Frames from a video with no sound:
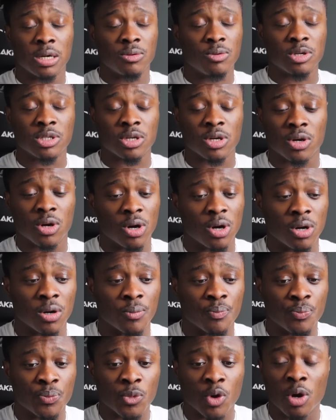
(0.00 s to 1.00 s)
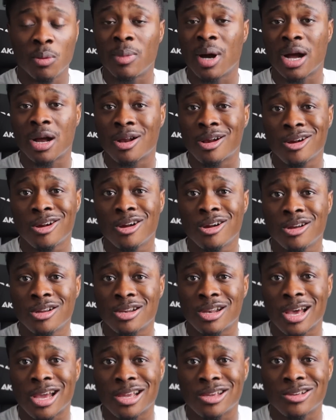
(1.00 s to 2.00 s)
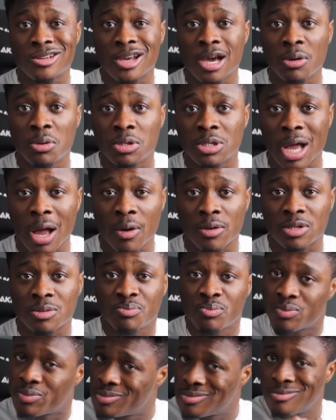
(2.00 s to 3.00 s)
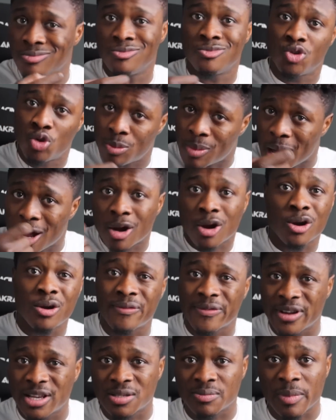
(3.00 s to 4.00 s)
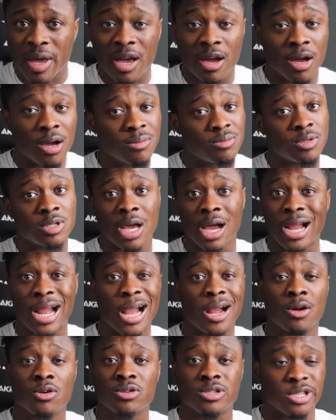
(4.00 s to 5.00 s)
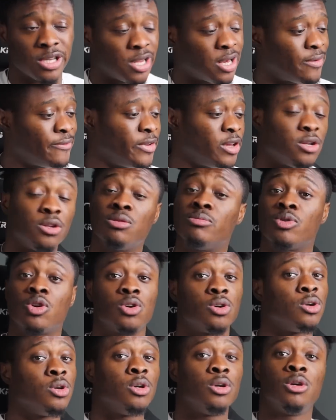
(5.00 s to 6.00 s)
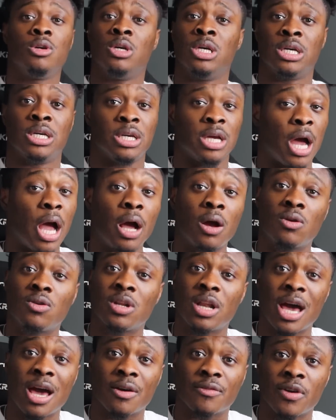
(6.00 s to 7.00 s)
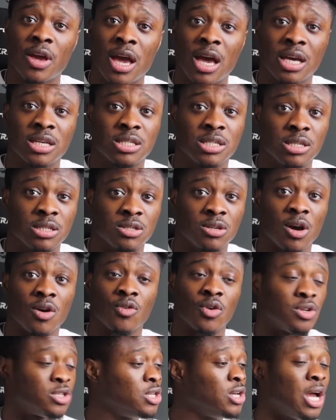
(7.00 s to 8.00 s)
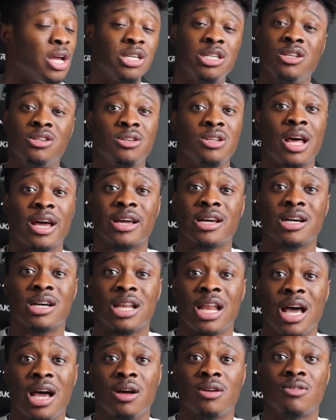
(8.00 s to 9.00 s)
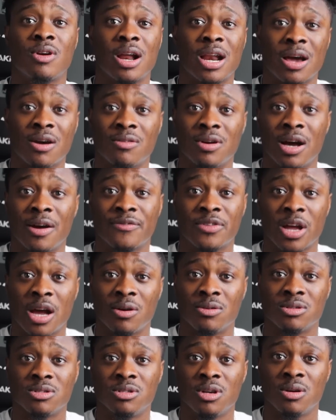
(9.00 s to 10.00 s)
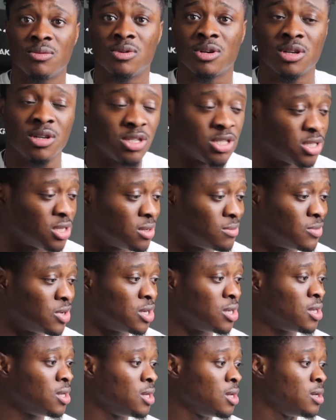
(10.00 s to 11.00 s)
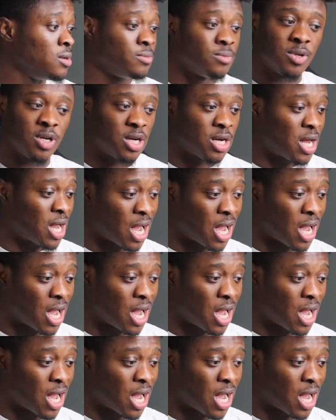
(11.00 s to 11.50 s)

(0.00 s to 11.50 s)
what's it called? On my girl. Like, you know, I was doing my girlfriend's makeup. Y'all gotta go see that video, bro. Y'all gonna laugh your ass cheeks off. She looked like a clown right out after I was done with her shit, bro. But